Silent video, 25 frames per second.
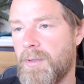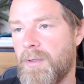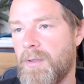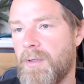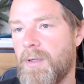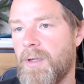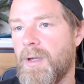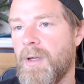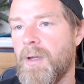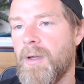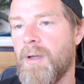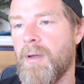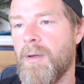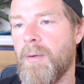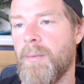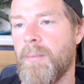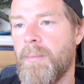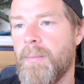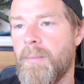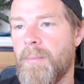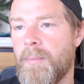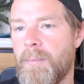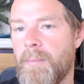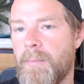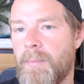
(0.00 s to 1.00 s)

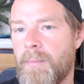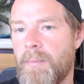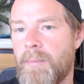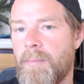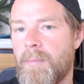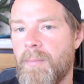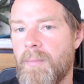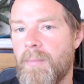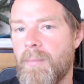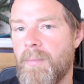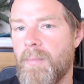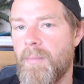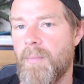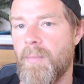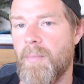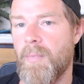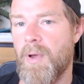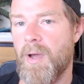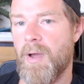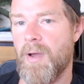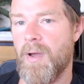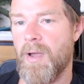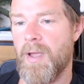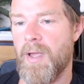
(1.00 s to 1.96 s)
I